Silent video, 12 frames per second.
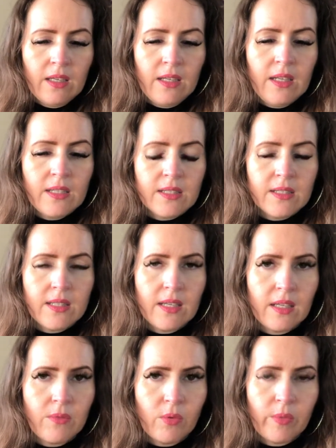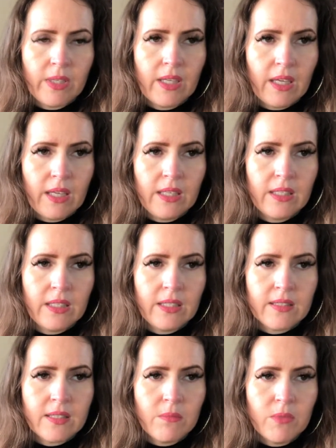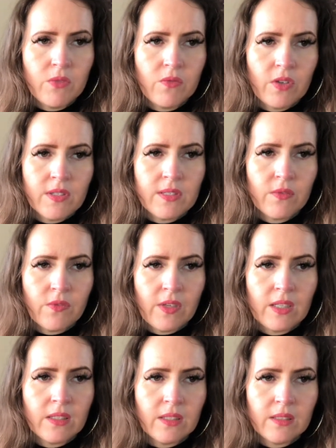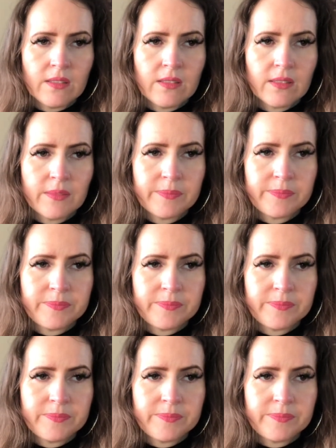let's see what we get here. Sun, Moon, Rising, Venus.